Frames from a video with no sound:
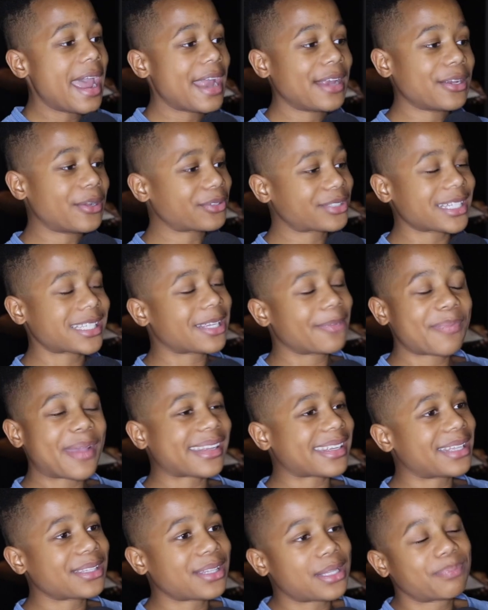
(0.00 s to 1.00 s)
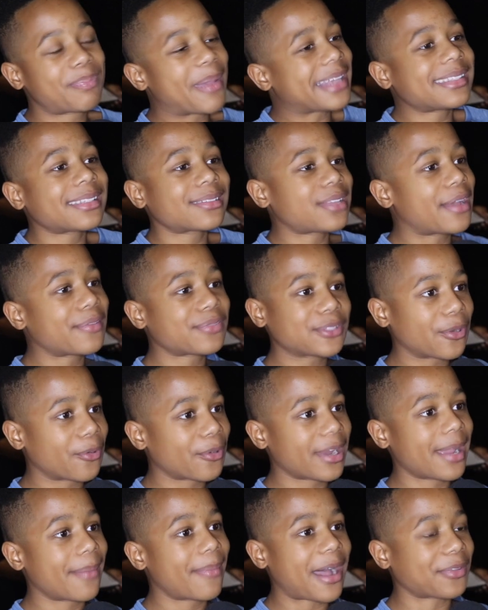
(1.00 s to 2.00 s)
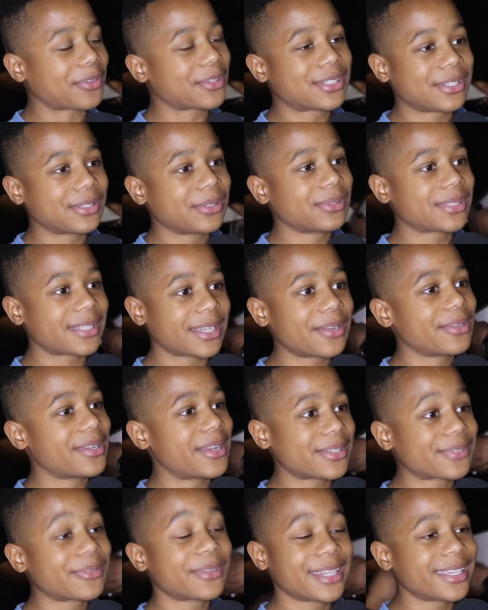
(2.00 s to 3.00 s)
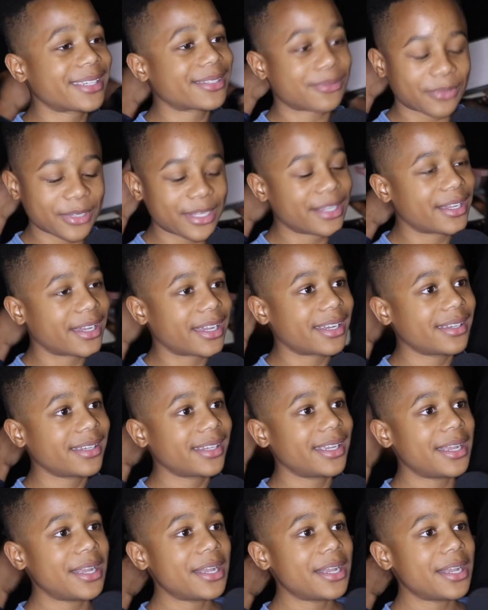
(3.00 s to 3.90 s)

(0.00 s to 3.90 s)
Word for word: You know, it's just a, ba a basic love story about the two. So, you know, it's really, it's really good.